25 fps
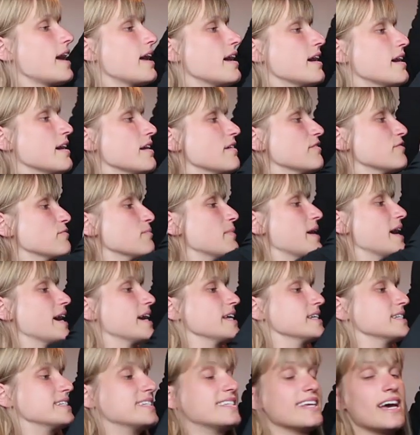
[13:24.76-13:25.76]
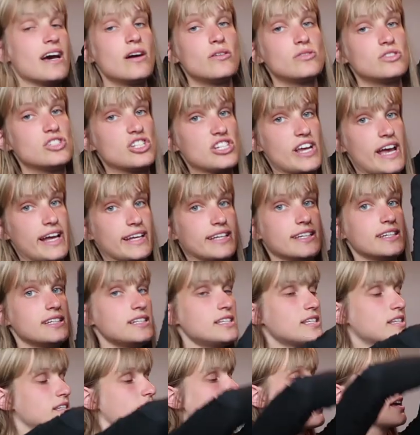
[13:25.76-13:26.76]
I have my down
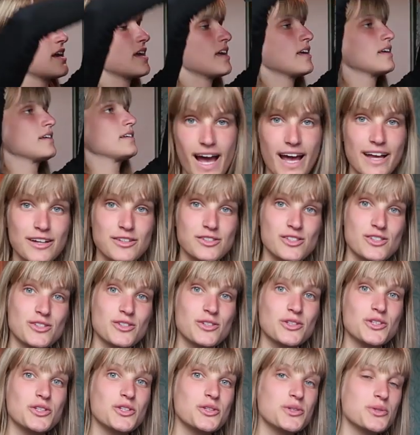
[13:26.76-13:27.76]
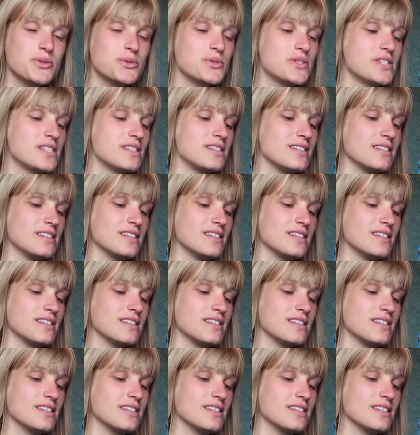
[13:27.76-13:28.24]
jacket. I also used